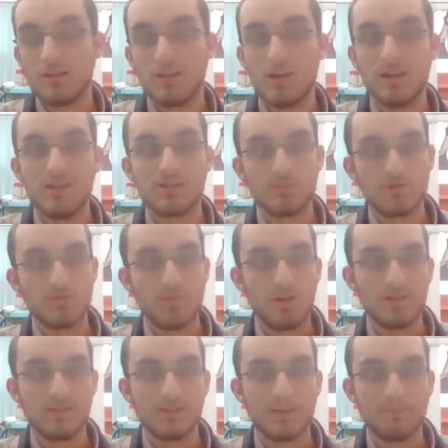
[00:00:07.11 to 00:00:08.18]
Annita, would you
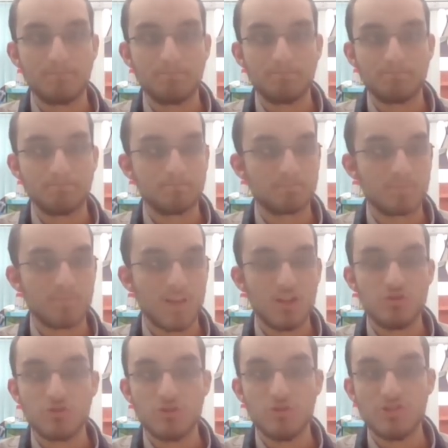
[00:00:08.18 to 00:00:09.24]
mind
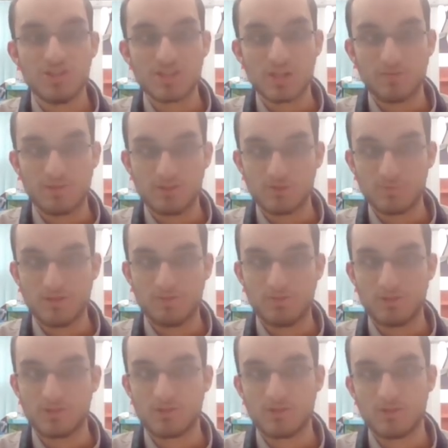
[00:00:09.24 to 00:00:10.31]
introducing yourself a little bit for
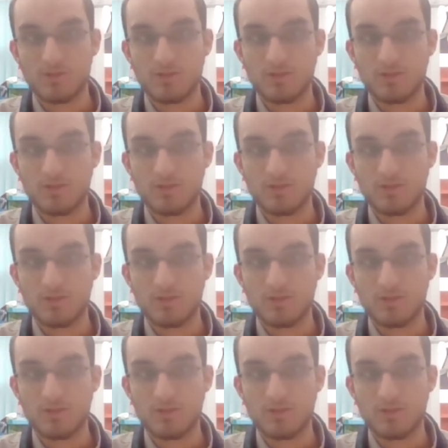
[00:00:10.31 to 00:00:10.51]
us?